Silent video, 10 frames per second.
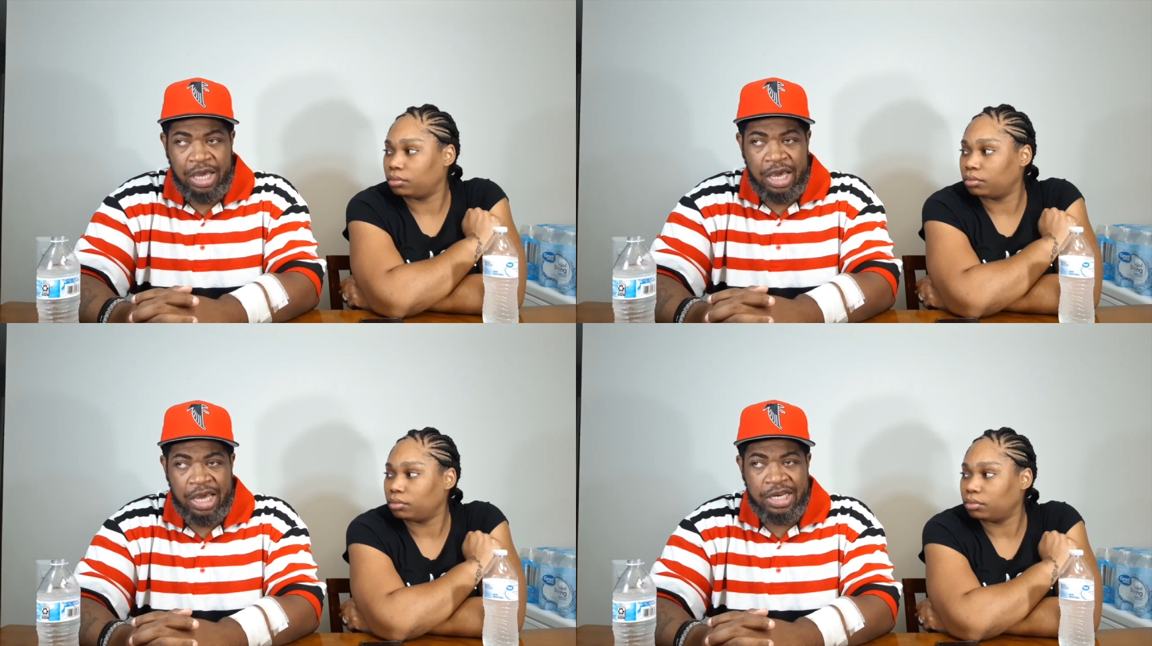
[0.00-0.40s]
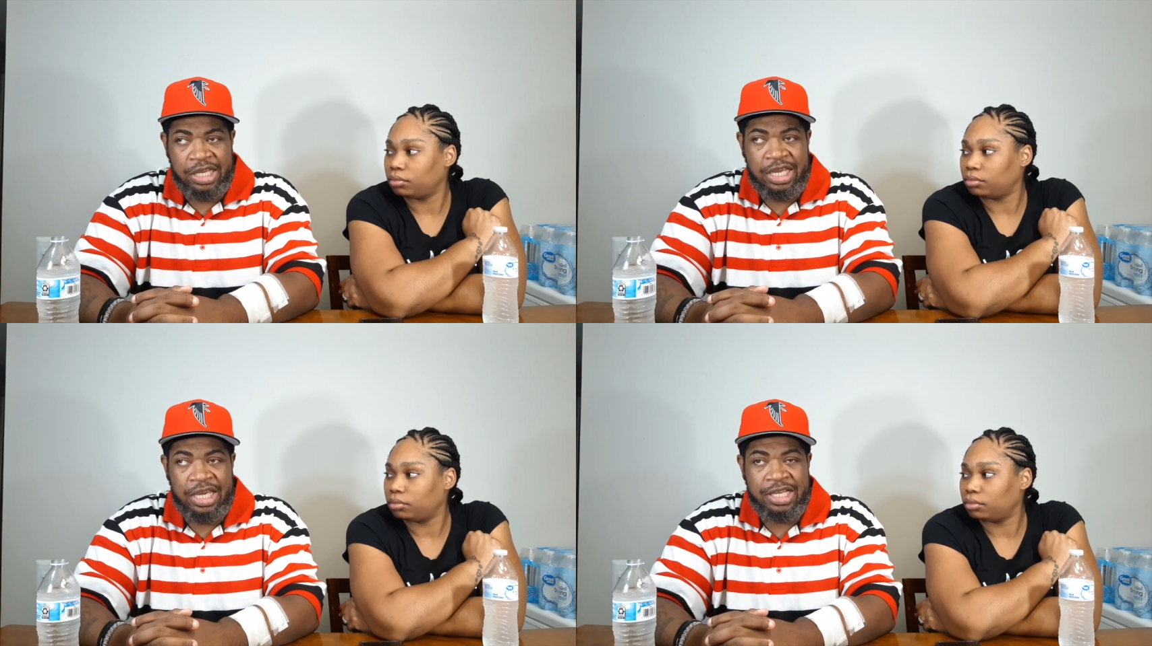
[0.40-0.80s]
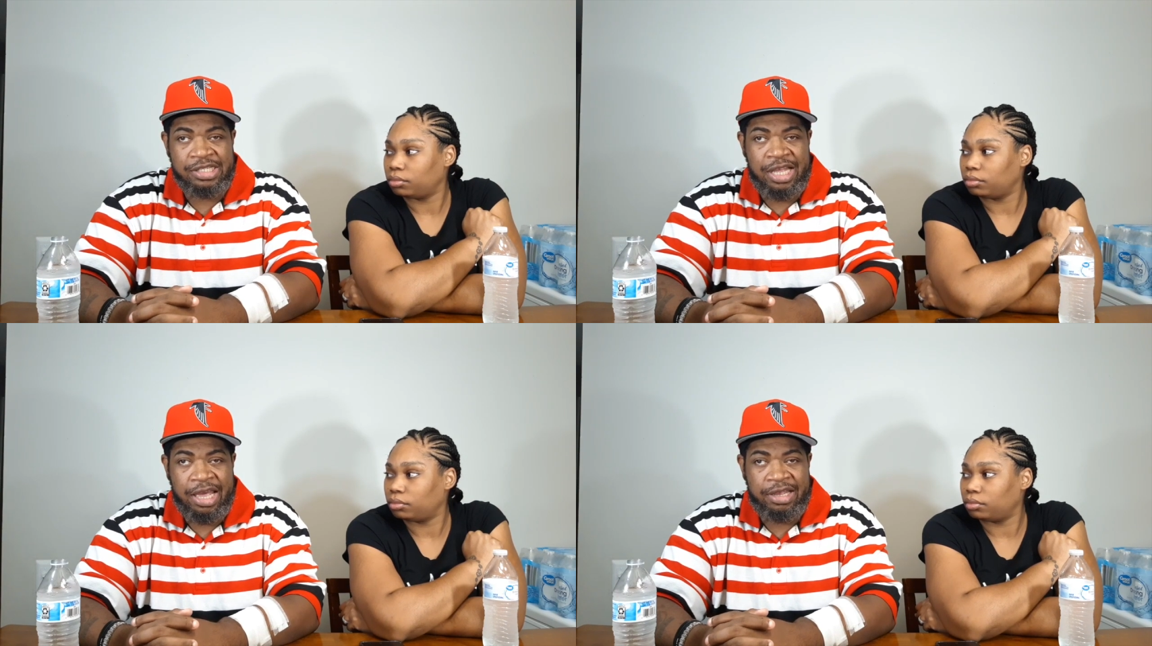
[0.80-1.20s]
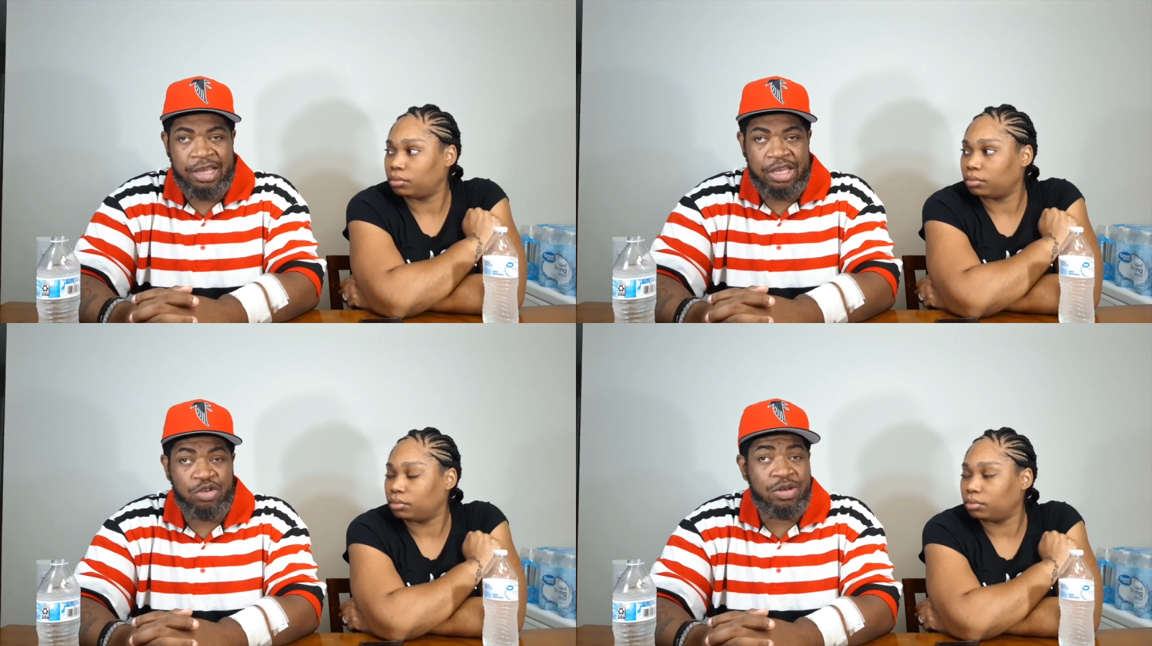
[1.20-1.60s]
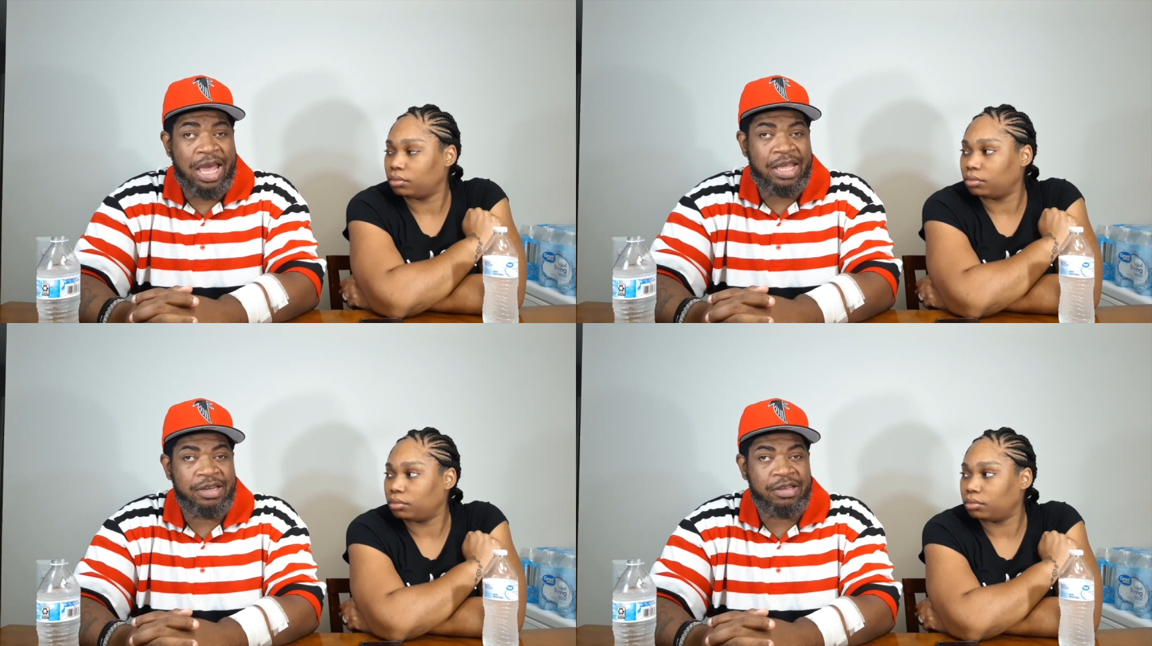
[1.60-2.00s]
Speaker 1: and the kids not, and you're not
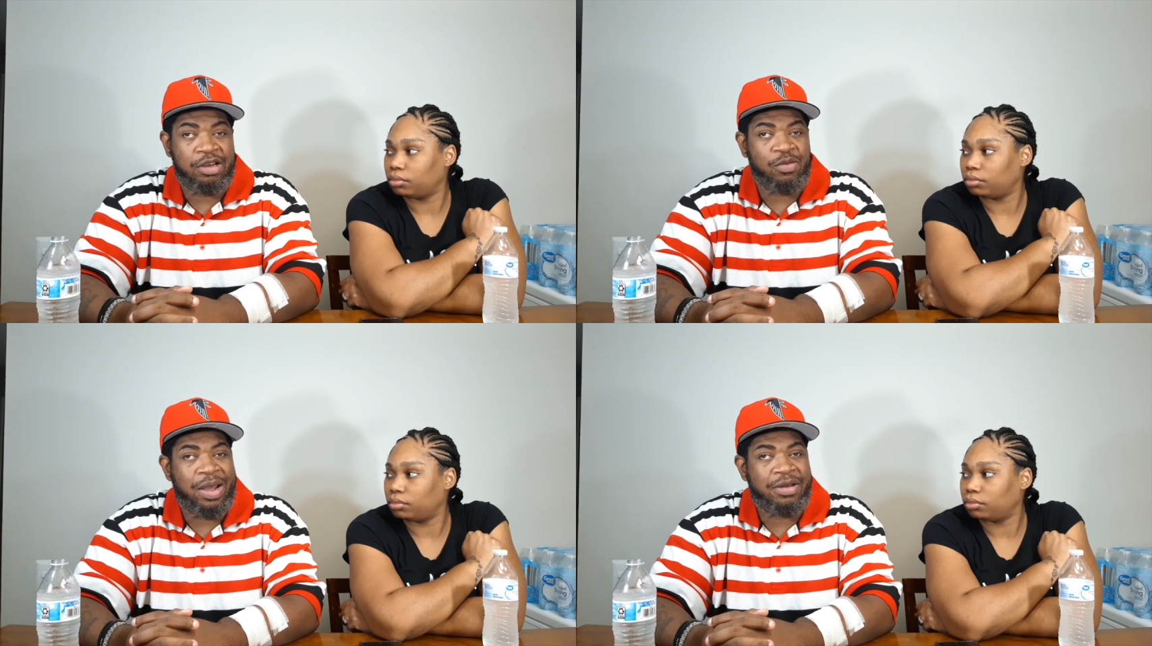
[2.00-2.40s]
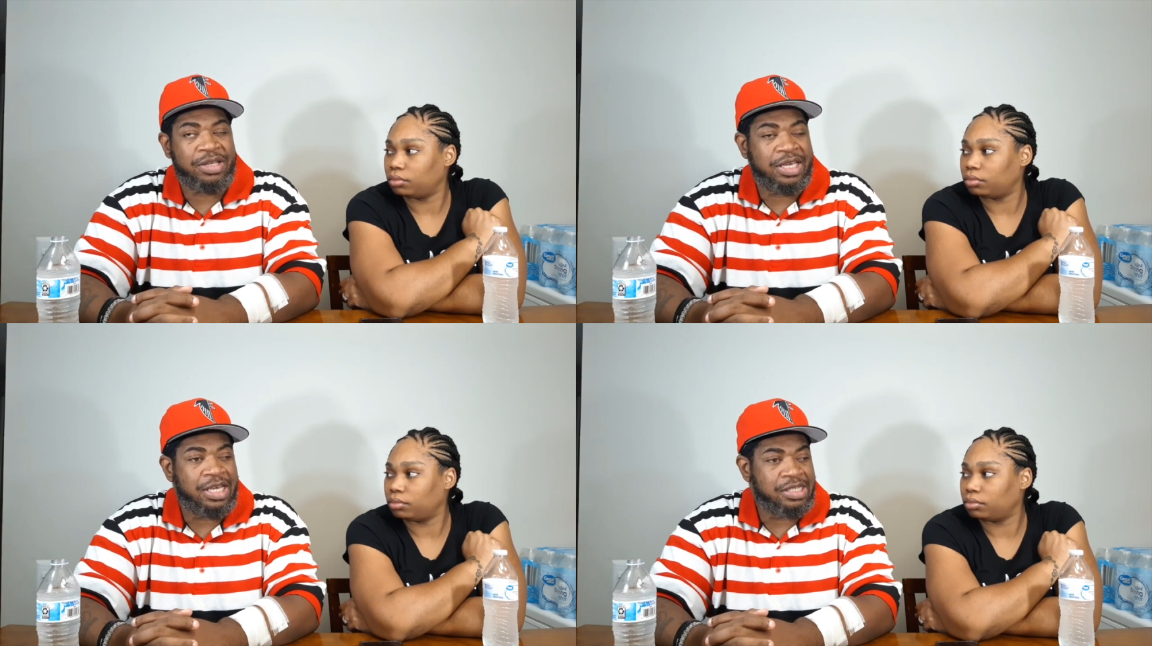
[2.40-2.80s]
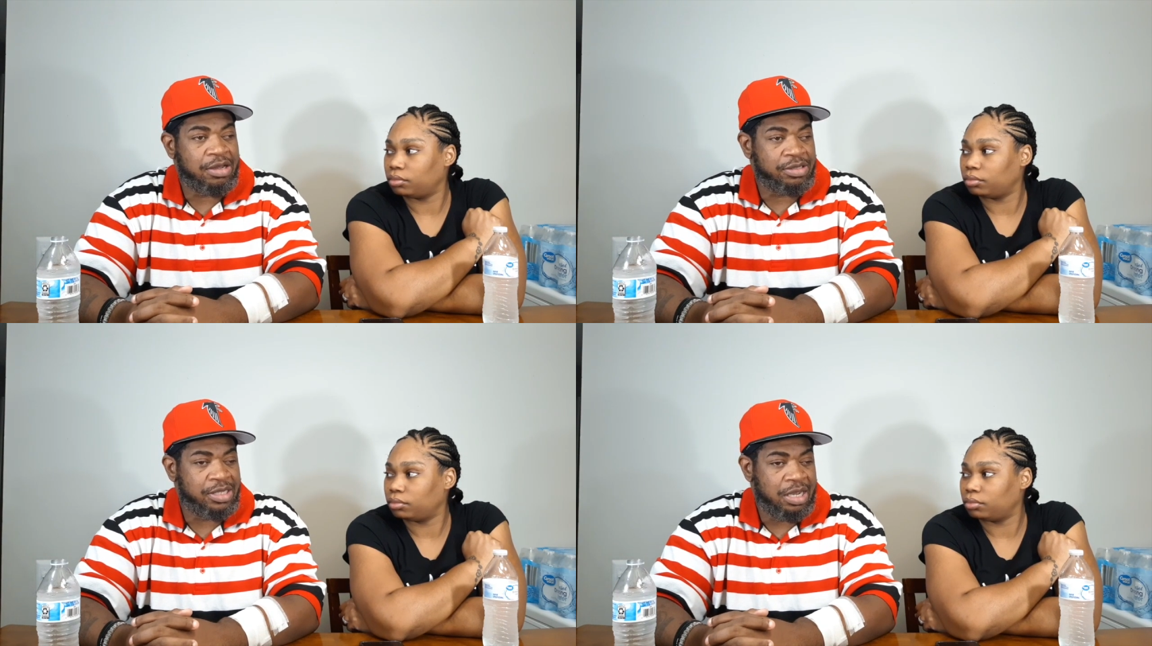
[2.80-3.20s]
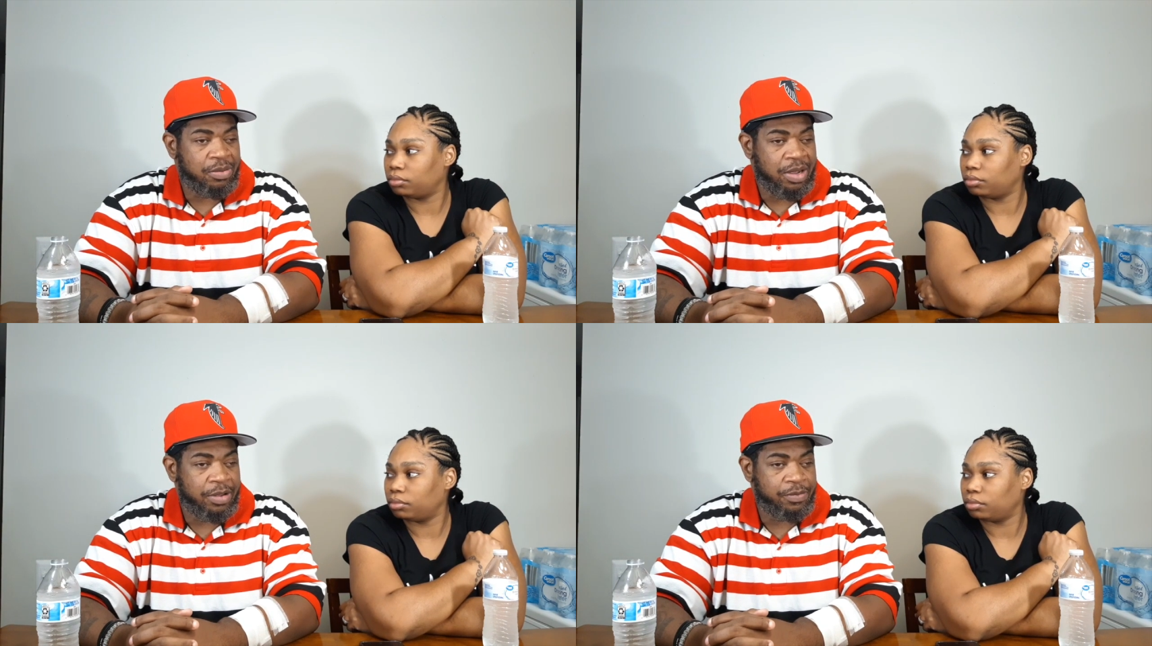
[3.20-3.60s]
around the kids all the time, right?